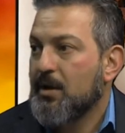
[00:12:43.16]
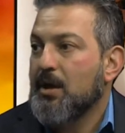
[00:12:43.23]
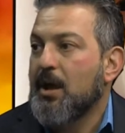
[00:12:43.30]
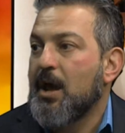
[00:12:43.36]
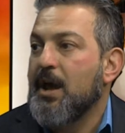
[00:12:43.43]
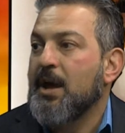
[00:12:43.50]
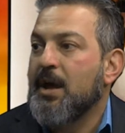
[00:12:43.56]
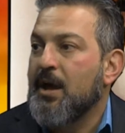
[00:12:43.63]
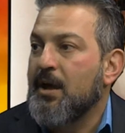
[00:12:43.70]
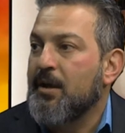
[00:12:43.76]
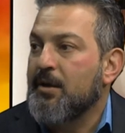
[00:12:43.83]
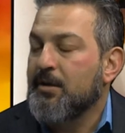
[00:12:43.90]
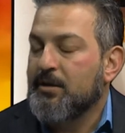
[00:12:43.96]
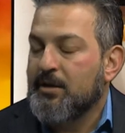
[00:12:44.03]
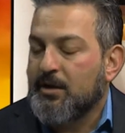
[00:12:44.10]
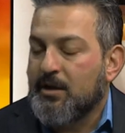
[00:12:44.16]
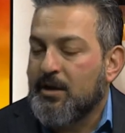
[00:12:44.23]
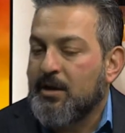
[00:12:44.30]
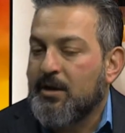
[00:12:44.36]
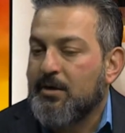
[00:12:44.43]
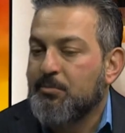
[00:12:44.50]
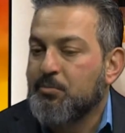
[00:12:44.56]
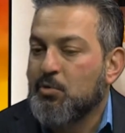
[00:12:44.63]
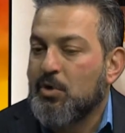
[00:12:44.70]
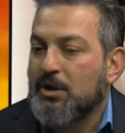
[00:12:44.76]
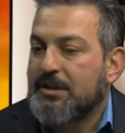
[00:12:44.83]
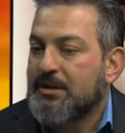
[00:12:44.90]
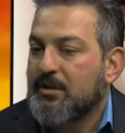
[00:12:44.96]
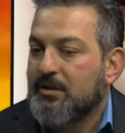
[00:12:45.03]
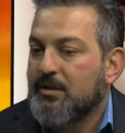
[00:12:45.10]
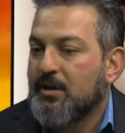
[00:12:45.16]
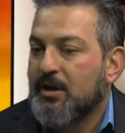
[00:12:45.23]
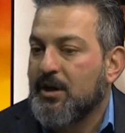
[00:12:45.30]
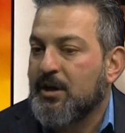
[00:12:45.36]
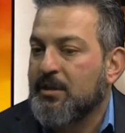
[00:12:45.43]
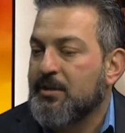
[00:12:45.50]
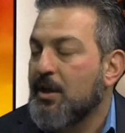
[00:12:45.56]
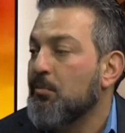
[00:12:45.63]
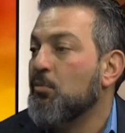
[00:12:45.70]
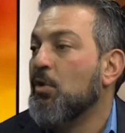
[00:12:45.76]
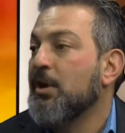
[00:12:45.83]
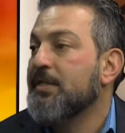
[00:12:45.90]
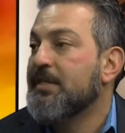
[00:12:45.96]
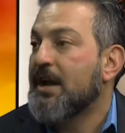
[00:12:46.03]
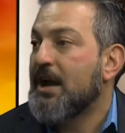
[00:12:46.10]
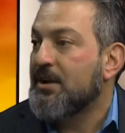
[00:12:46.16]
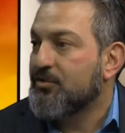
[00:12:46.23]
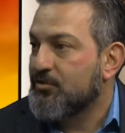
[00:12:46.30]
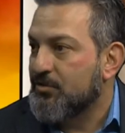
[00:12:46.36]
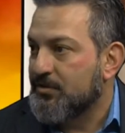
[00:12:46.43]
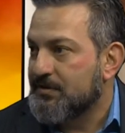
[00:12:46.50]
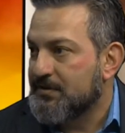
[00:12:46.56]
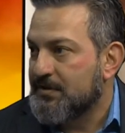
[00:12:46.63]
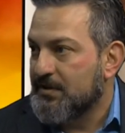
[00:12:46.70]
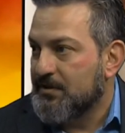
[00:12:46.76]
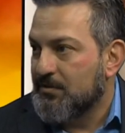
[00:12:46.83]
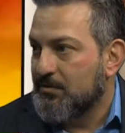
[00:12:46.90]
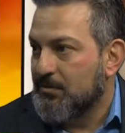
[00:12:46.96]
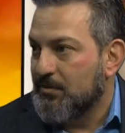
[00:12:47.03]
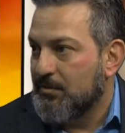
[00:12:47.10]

and uh, what uh, they want that trustee to do.